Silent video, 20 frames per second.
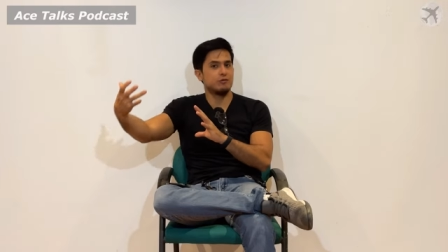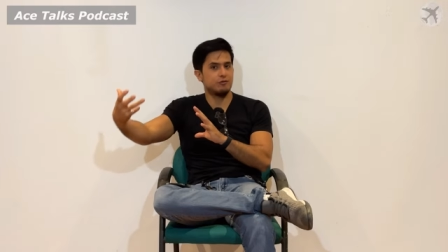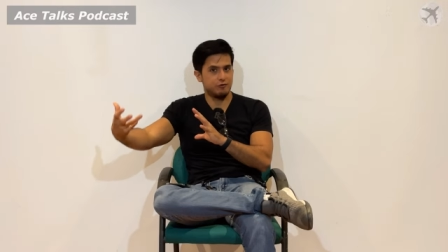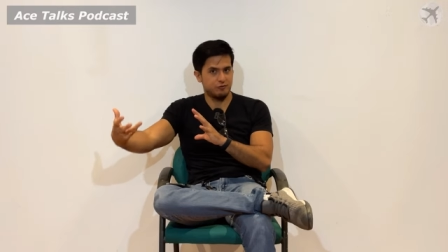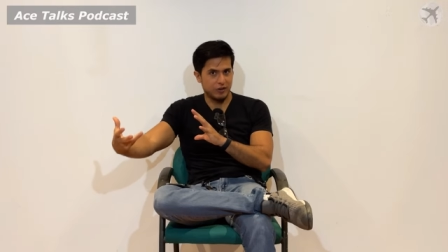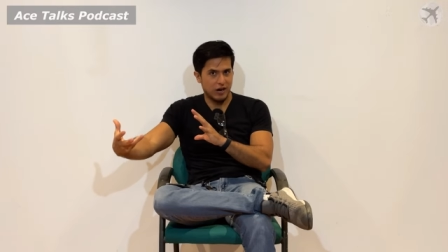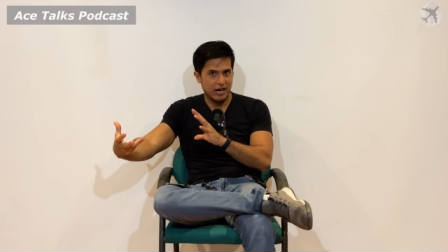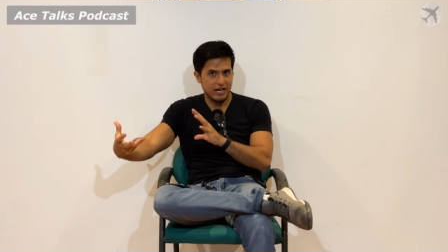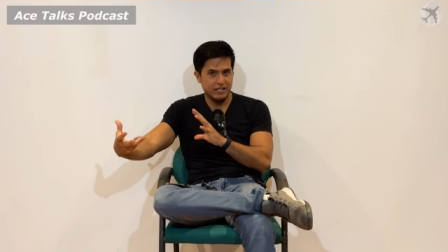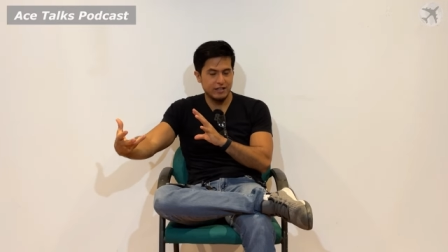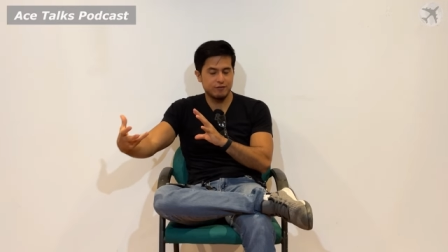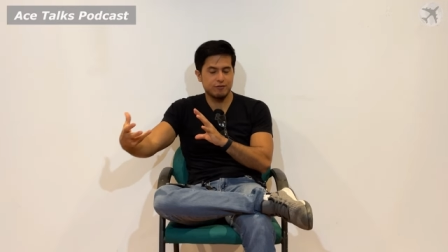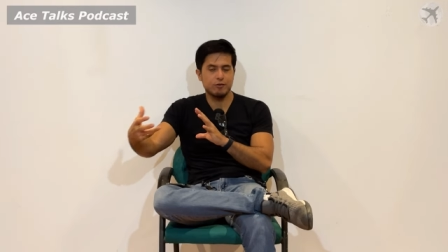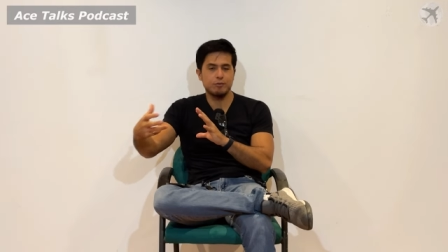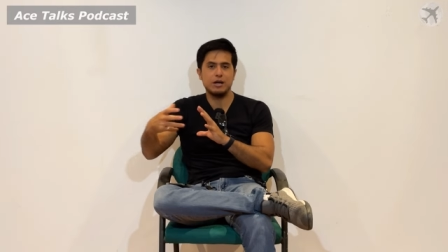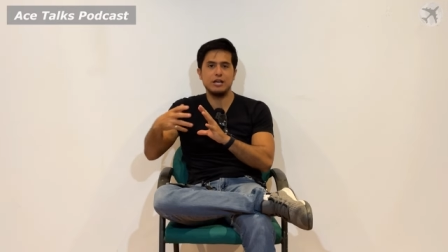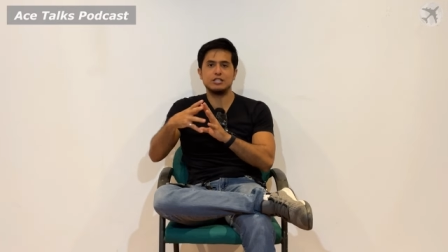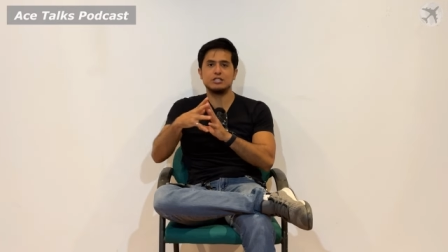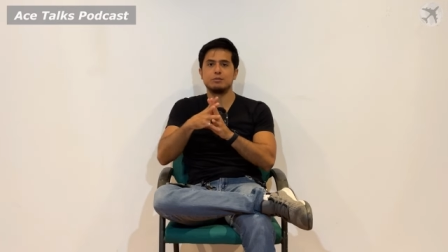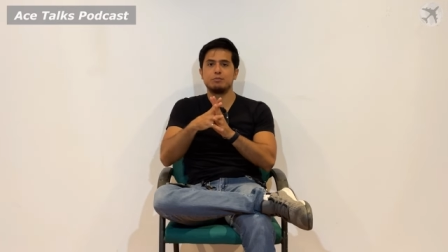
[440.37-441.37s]
find
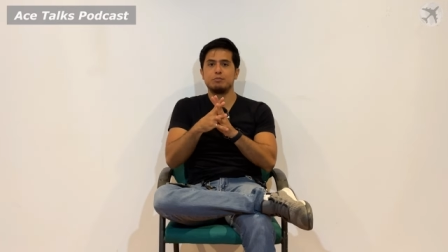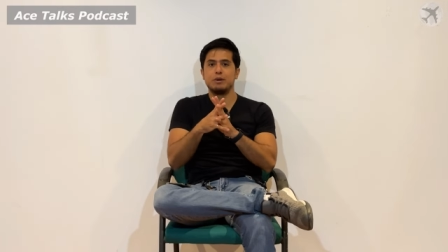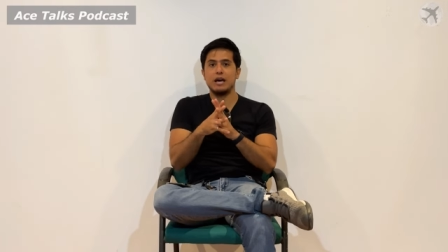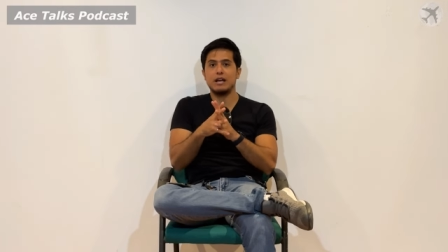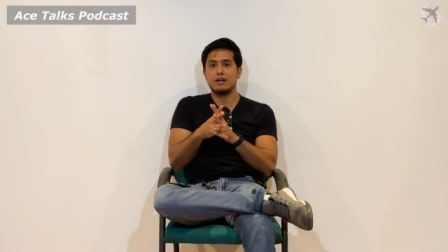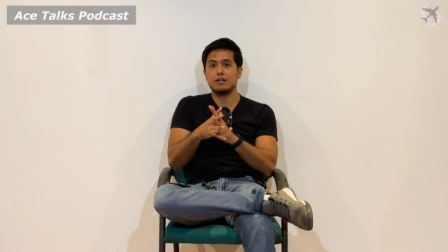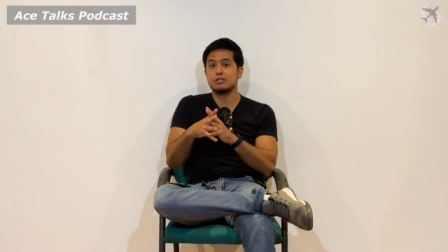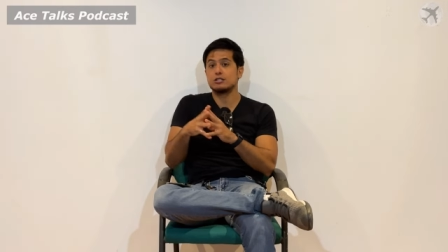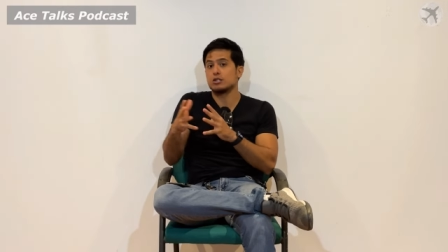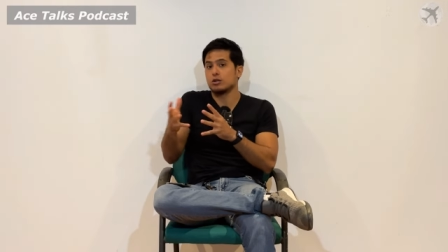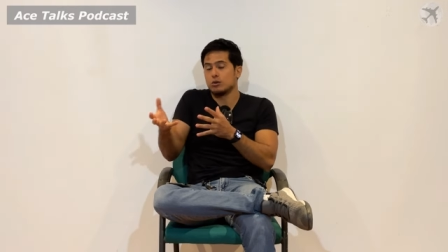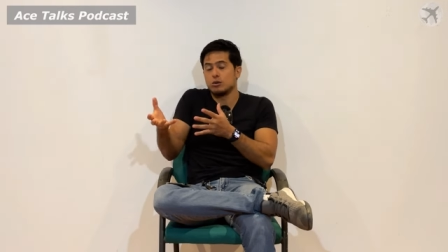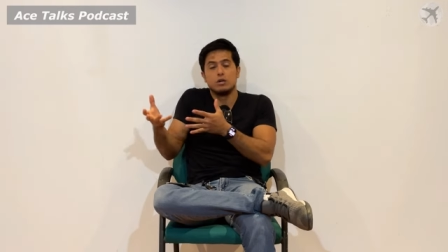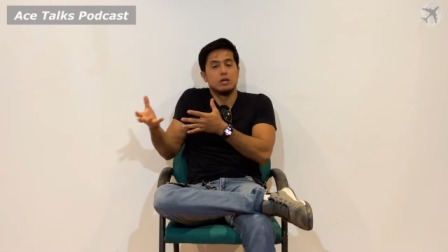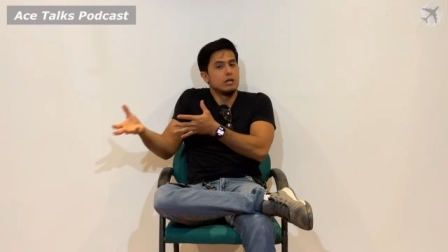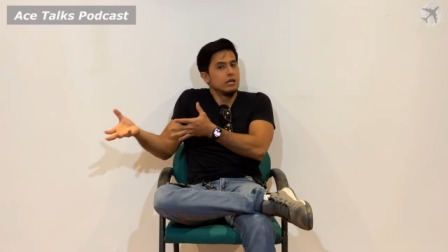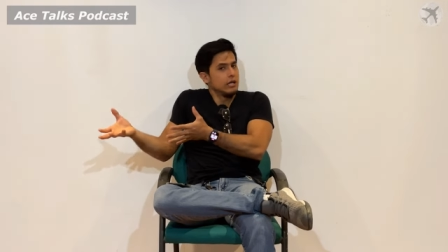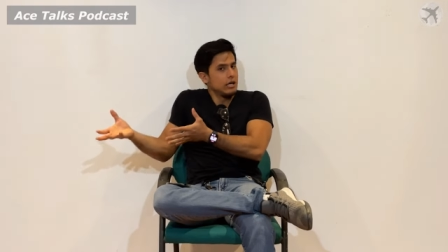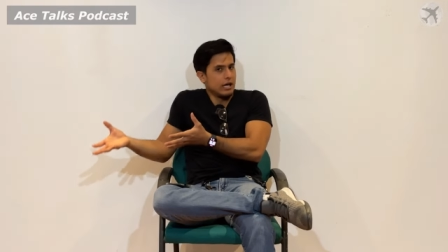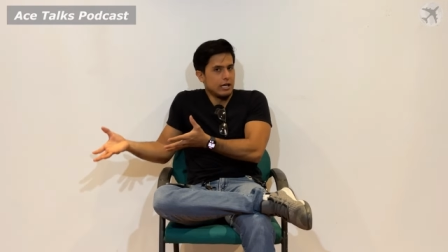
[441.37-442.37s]
information better, so
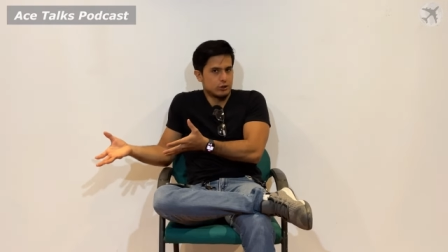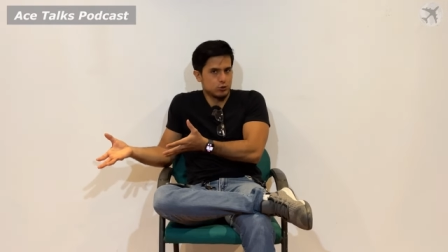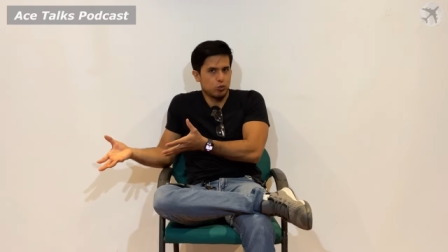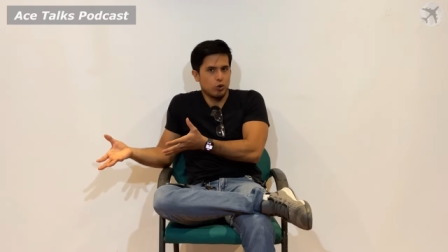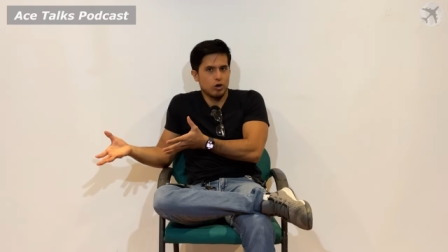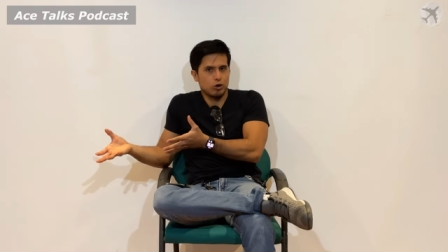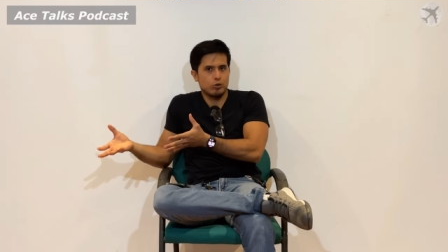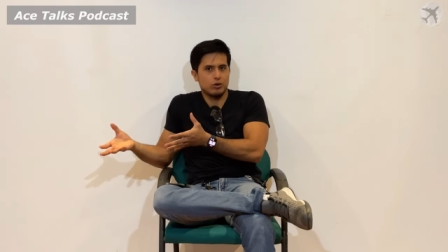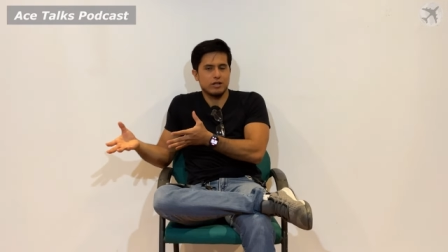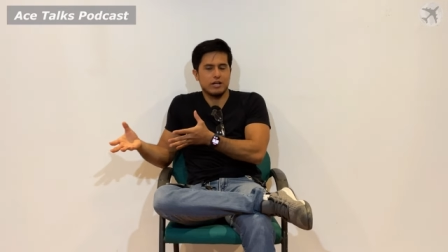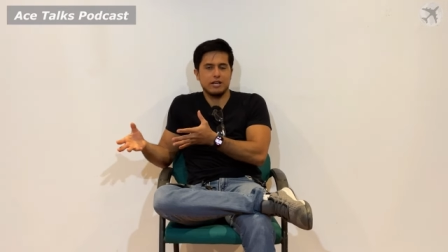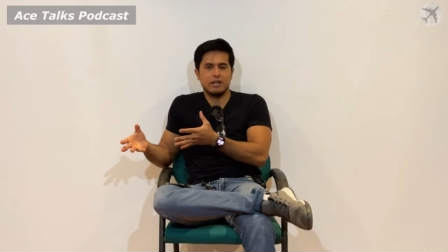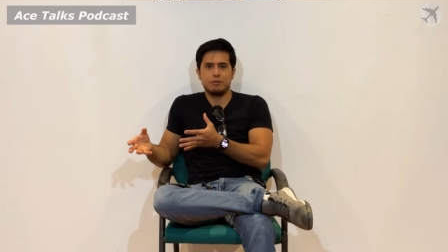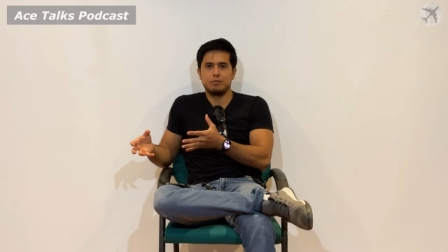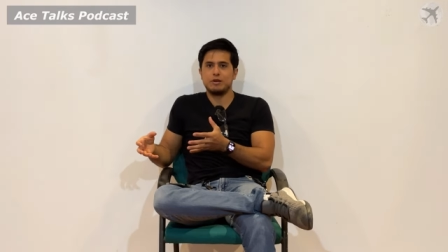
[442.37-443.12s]
it's work-related,